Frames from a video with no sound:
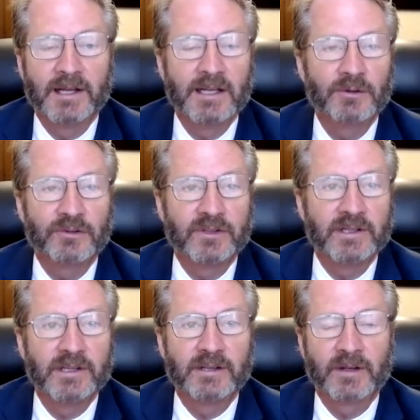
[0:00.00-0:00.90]

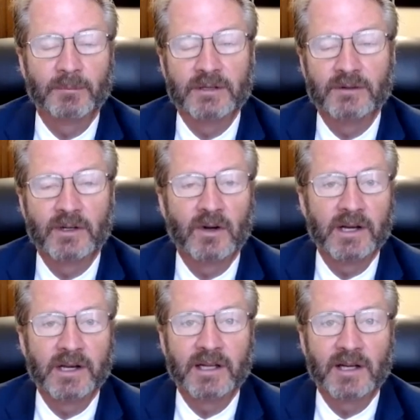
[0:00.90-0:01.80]
AOC has, I believe, a degree
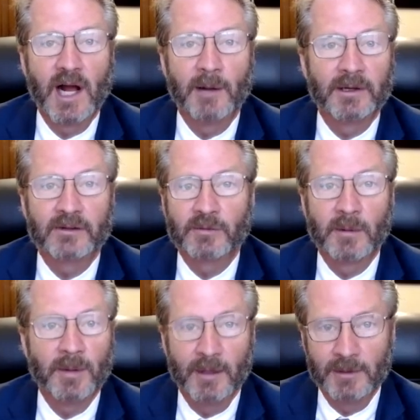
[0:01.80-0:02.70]
in economics from
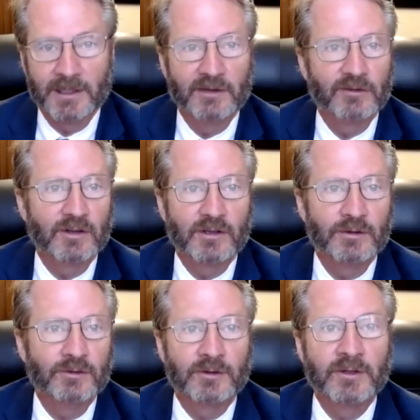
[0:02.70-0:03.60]
a public
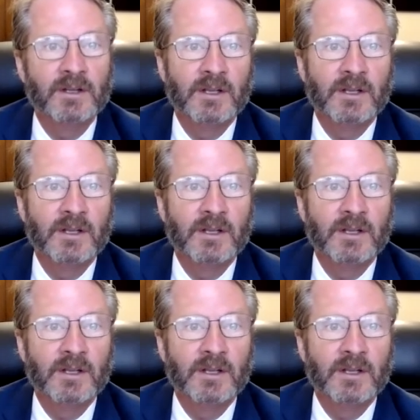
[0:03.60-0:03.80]
institution.